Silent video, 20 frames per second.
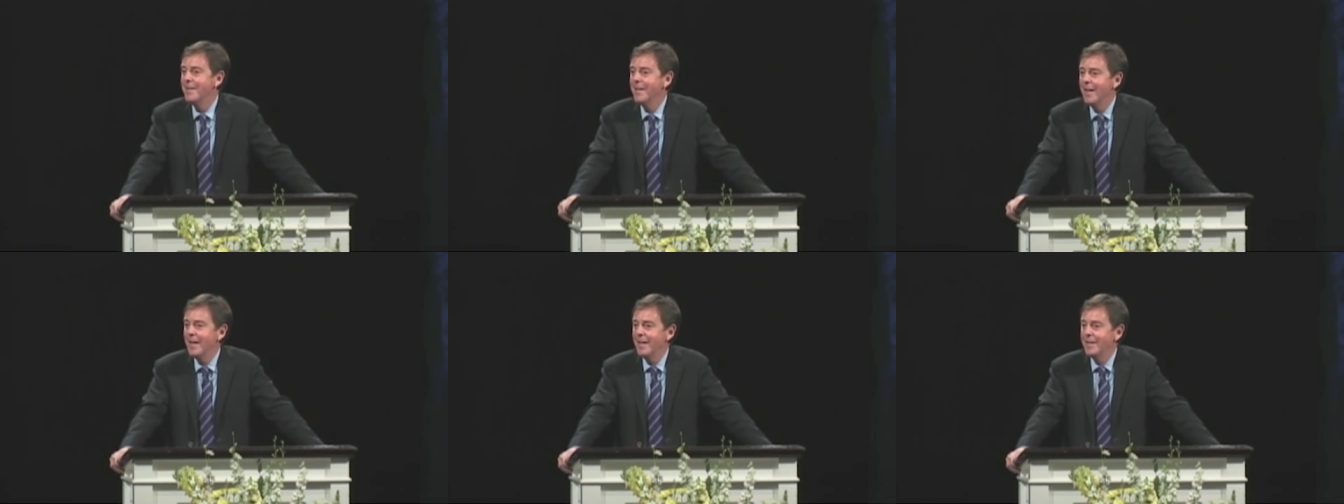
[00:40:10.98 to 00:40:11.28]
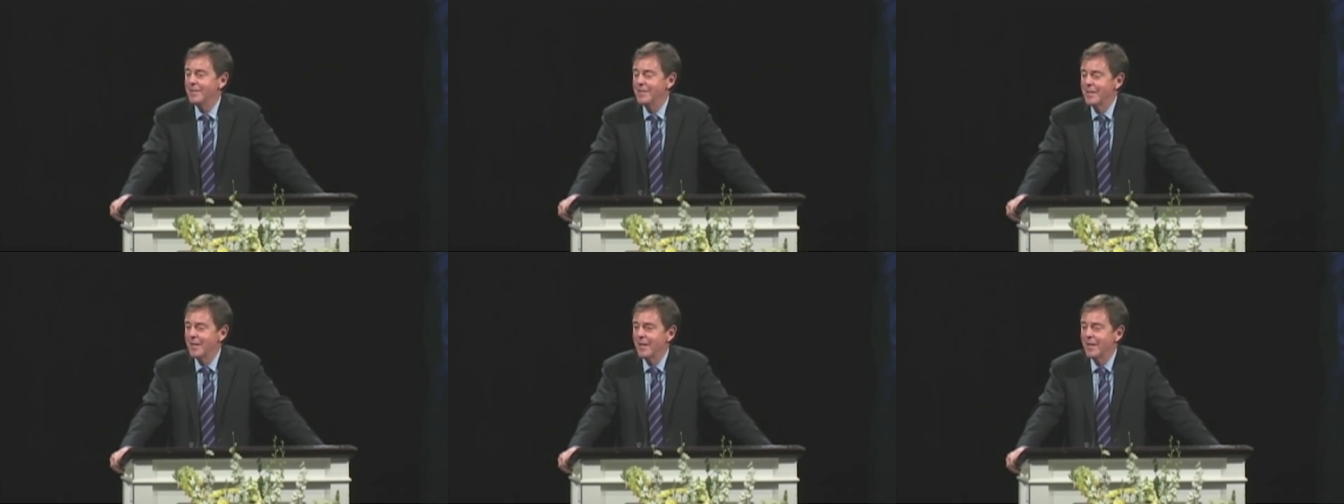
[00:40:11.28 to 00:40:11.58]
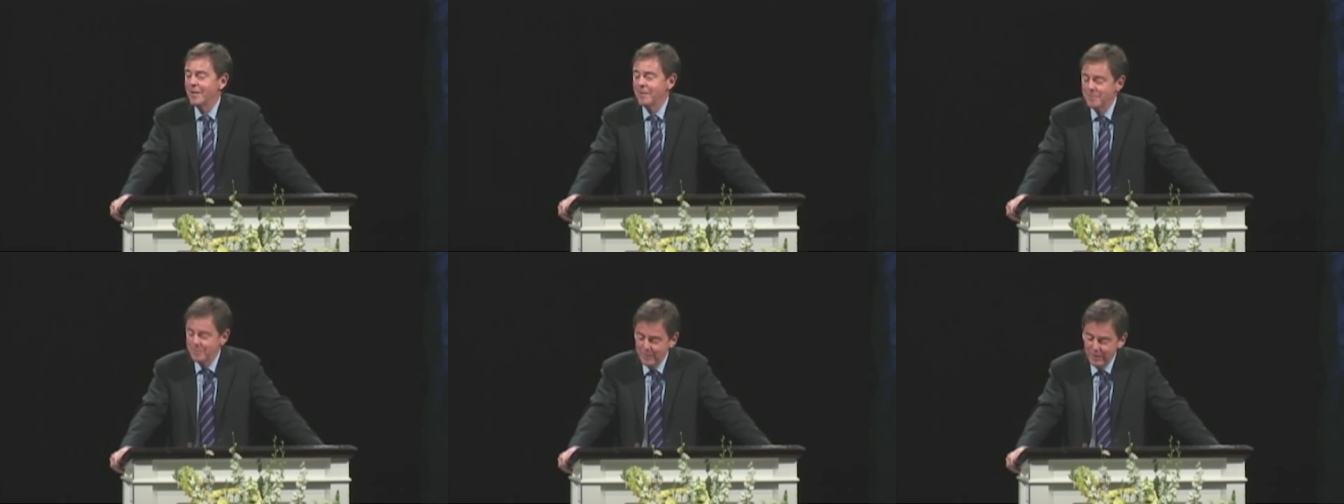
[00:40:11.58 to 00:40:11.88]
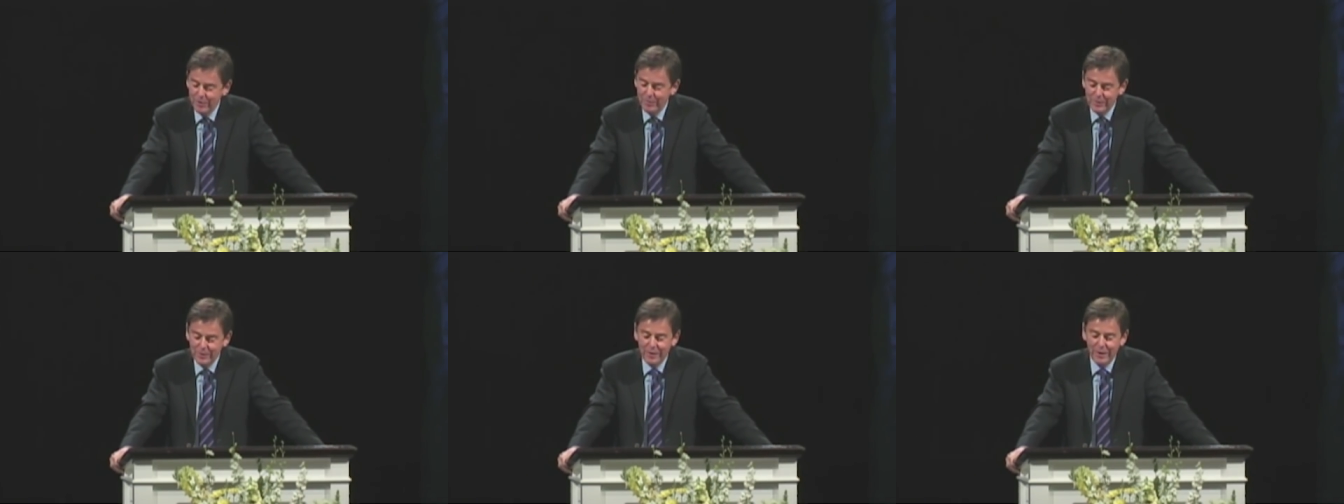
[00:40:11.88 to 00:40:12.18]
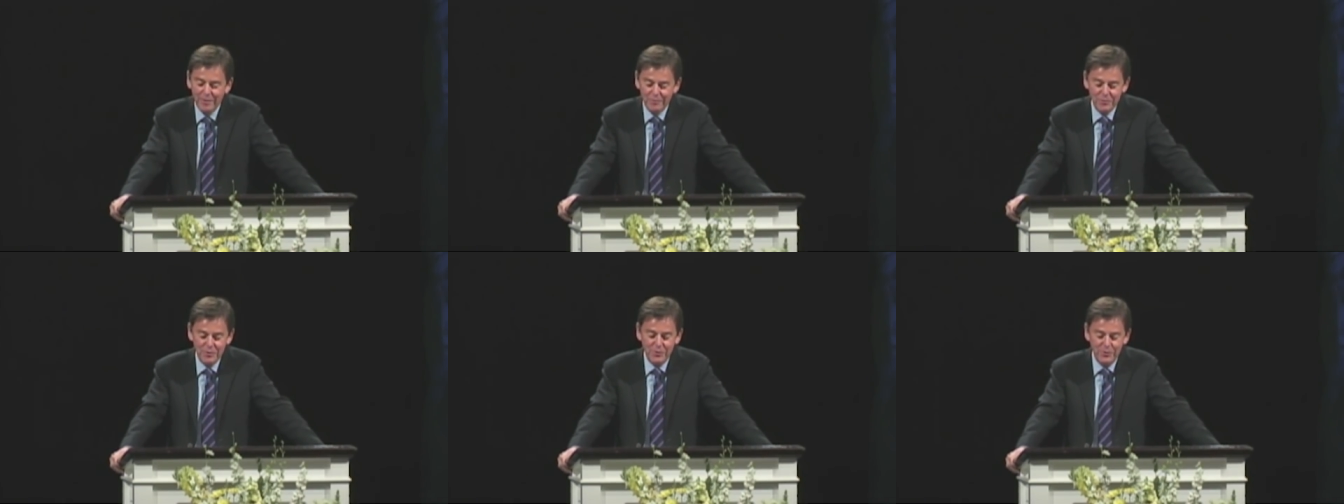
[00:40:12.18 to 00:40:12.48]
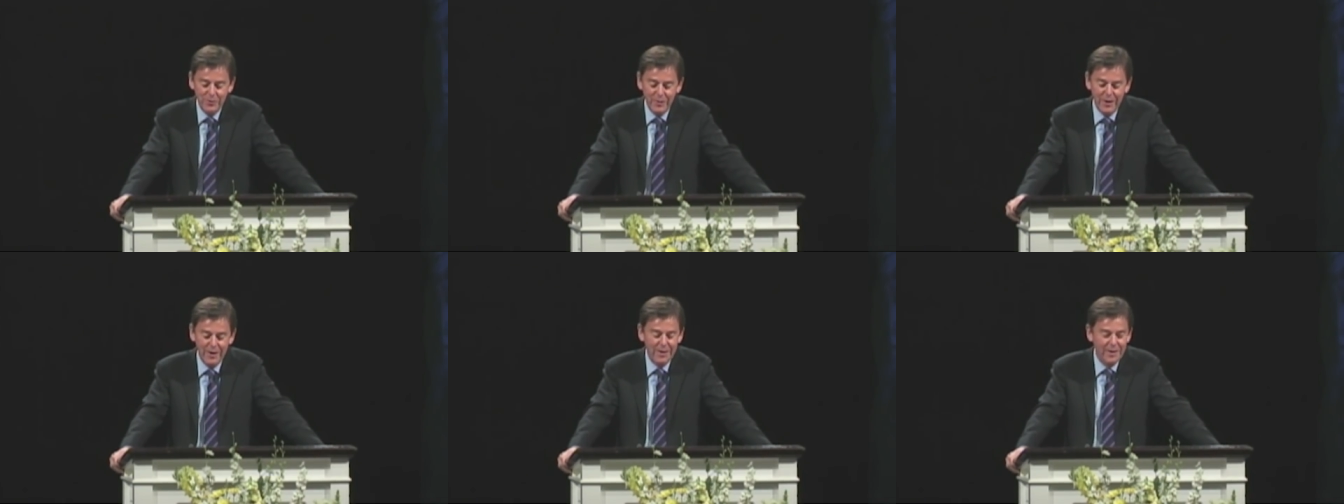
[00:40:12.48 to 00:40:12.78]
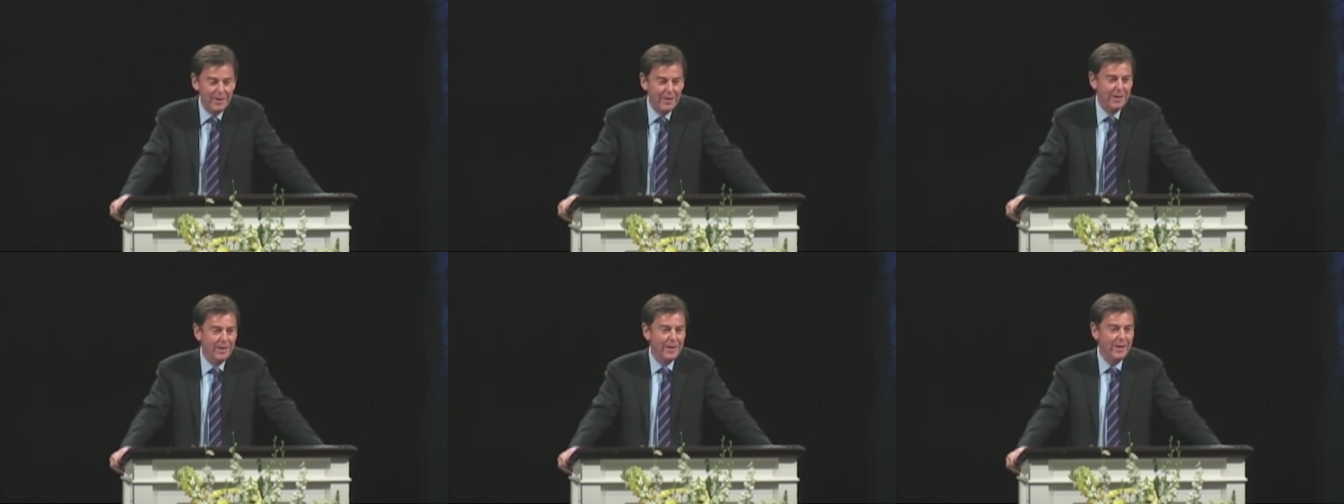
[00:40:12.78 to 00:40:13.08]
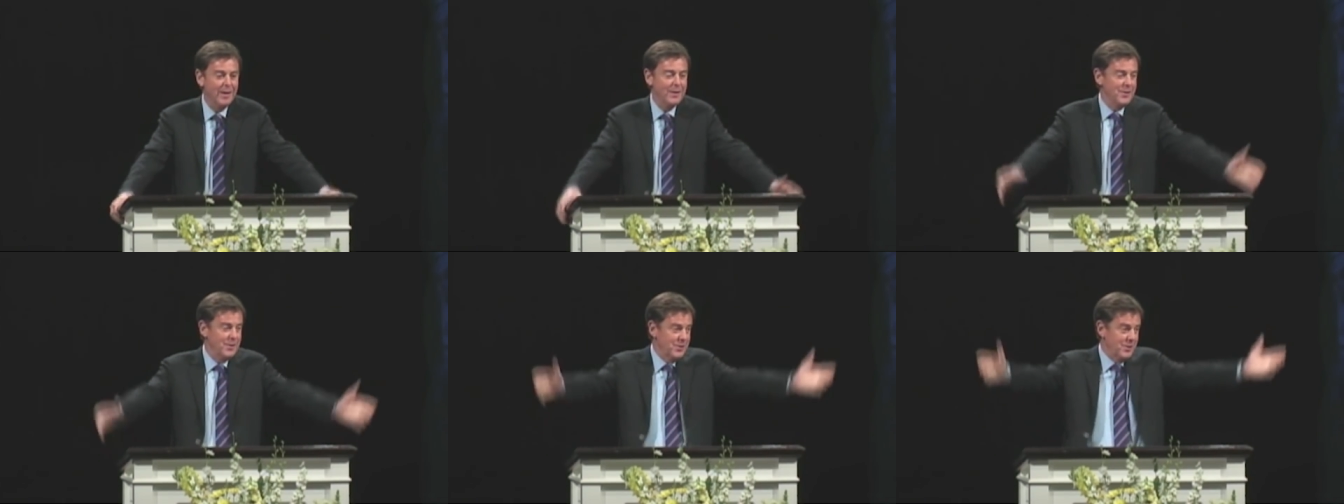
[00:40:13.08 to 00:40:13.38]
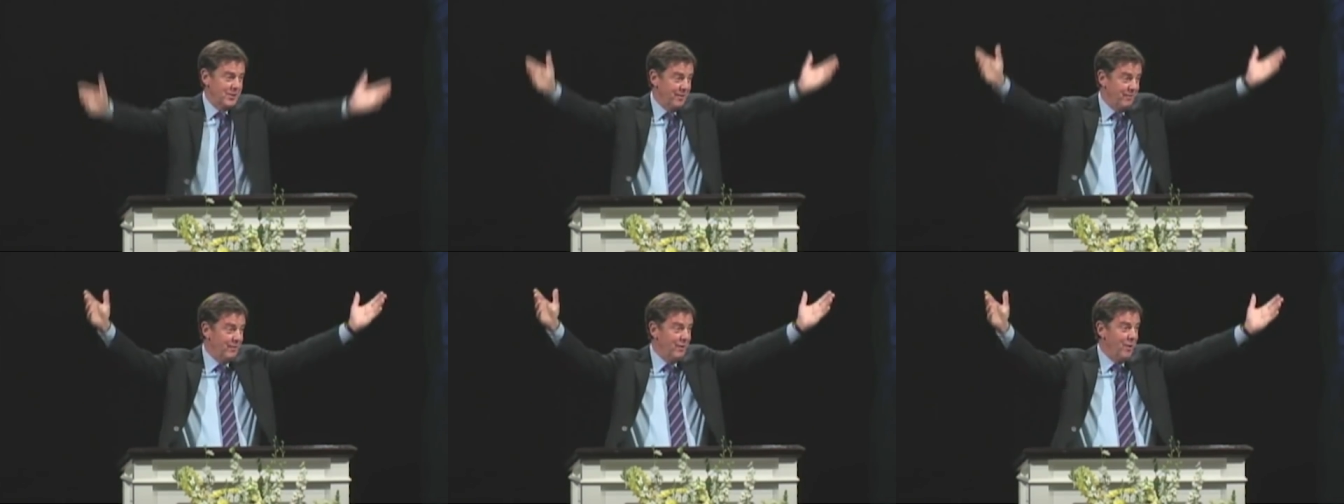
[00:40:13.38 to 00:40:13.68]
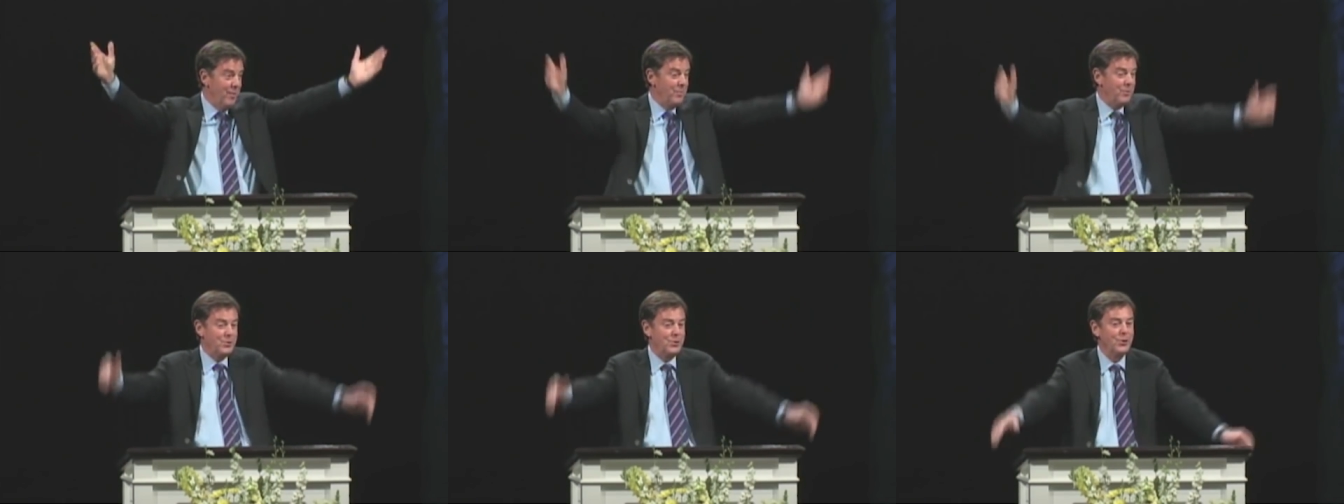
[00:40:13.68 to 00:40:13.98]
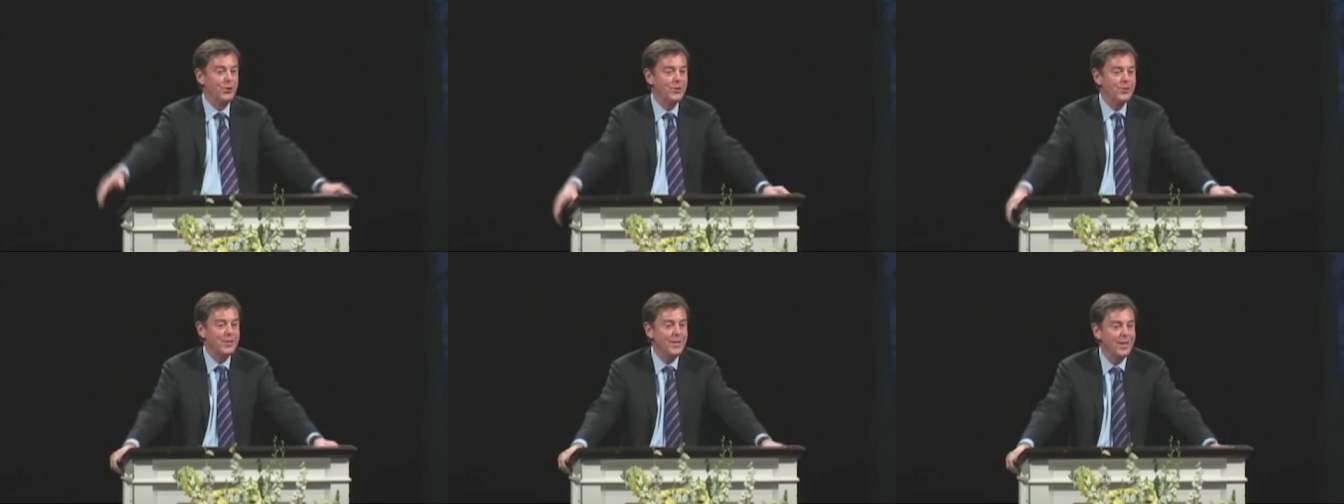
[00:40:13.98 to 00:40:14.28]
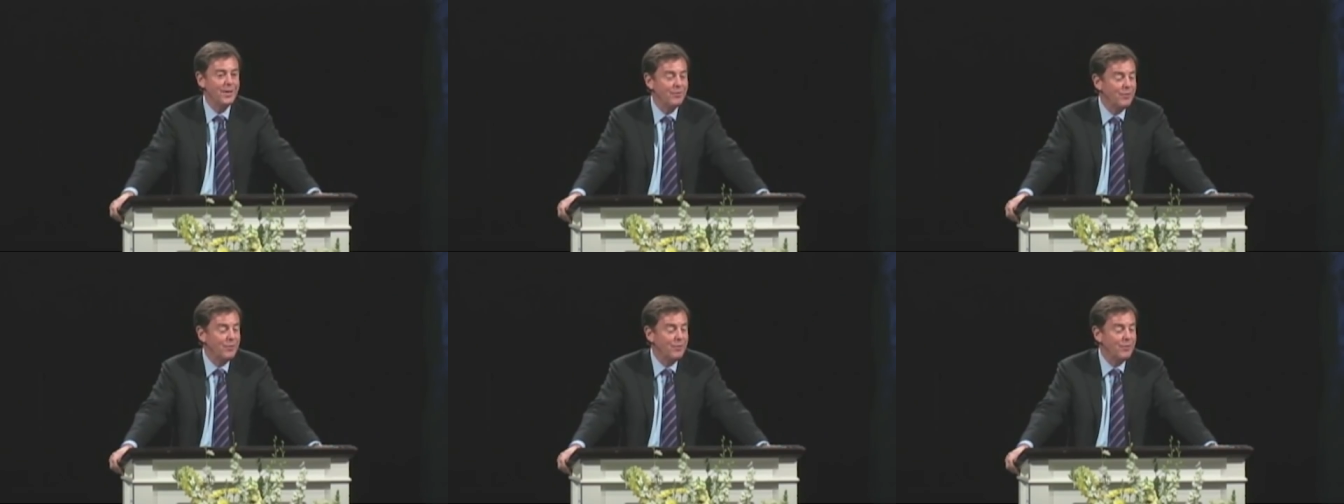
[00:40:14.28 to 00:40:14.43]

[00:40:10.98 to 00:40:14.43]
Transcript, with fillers: and uh, we would love to uh, uh just have an opportunity.